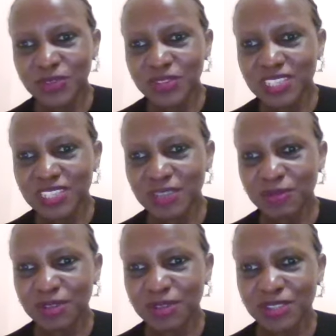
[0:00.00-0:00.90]
We got
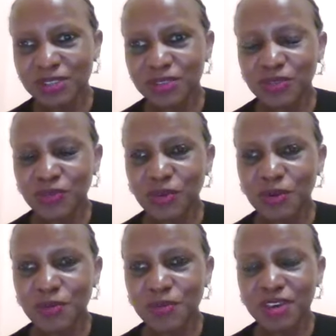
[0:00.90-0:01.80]
some questions
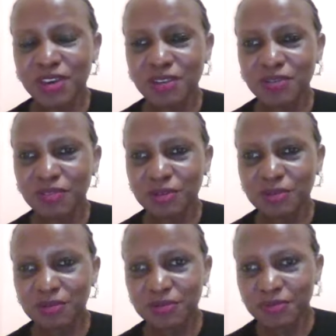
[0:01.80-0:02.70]
from
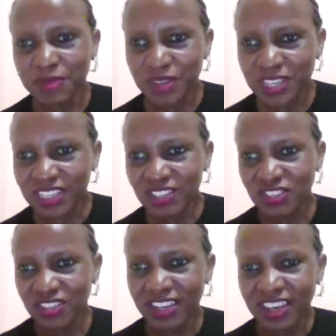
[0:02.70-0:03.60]

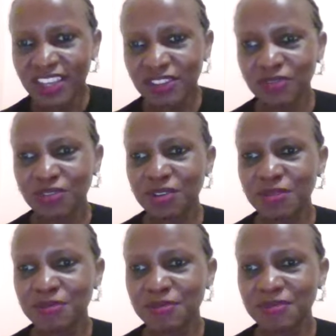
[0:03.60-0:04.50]
Mogisha and
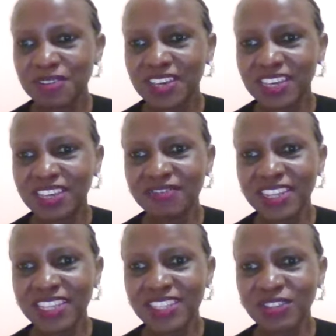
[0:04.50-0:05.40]
from Evelyn.